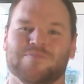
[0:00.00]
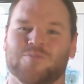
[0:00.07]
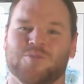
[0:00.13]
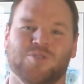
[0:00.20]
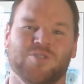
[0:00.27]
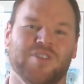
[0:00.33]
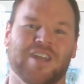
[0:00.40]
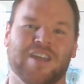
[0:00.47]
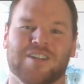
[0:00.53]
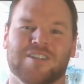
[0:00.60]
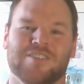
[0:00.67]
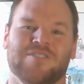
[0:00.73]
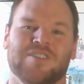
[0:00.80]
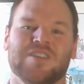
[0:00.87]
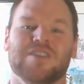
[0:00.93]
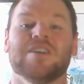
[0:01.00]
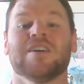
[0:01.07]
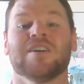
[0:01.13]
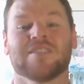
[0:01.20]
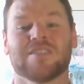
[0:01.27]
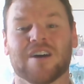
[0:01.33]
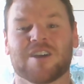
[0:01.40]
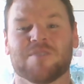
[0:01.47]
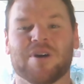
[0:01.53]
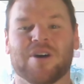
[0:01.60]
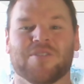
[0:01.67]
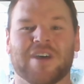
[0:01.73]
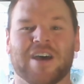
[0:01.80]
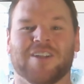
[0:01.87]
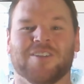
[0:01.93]
We'll do that activity, talk
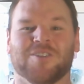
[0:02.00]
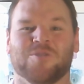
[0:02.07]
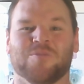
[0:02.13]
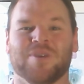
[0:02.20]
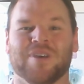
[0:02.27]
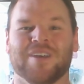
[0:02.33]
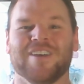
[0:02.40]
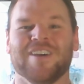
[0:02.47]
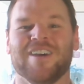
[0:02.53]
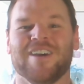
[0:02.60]
about that a little bit.